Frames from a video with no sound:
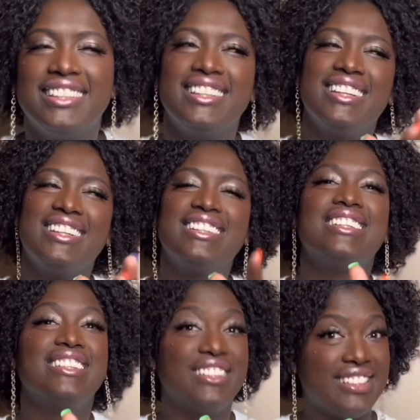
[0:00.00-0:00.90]

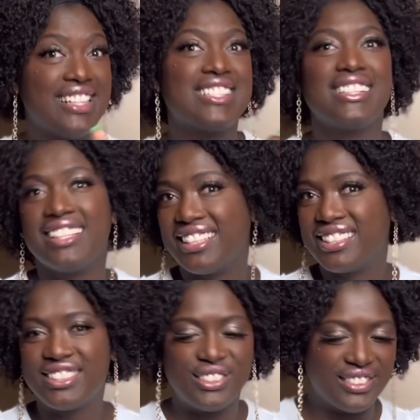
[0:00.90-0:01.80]
Now that's another
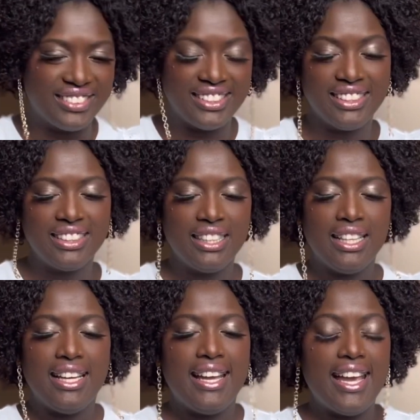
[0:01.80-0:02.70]
story.
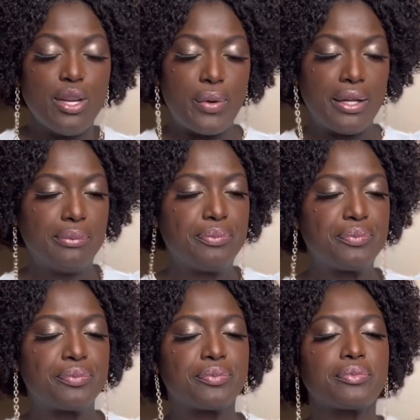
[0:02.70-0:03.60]
Anyway,
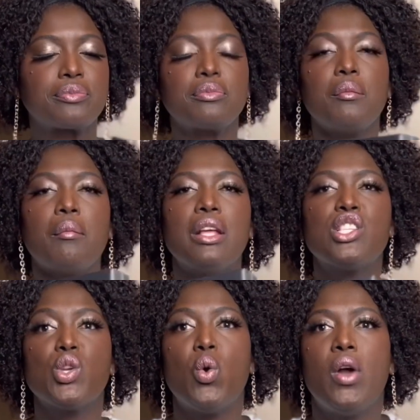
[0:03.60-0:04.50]

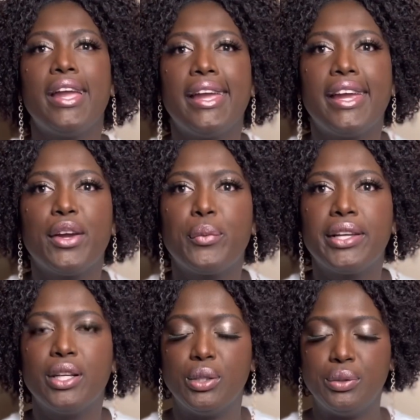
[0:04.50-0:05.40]
so here we
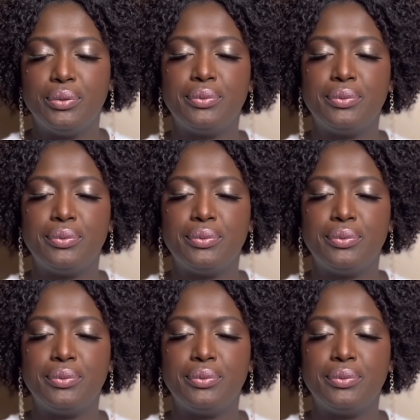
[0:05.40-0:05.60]
go.